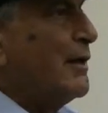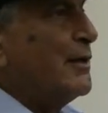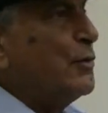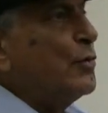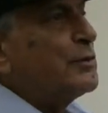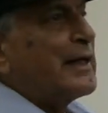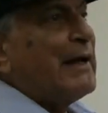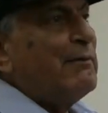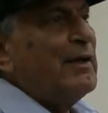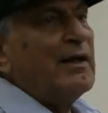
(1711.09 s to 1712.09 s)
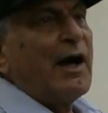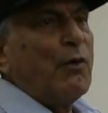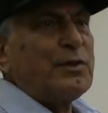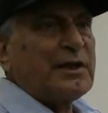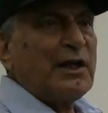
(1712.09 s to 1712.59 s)
you travel
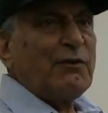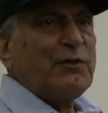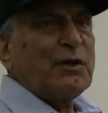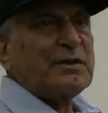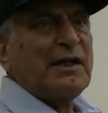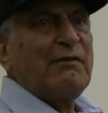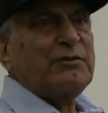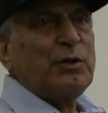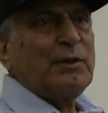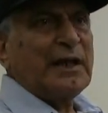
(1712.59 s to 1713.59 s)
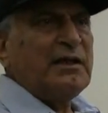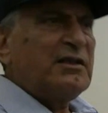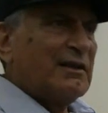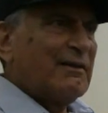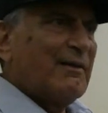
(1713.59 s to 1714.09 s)
outside of yourself through
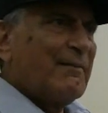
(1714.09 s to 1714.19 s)
attention.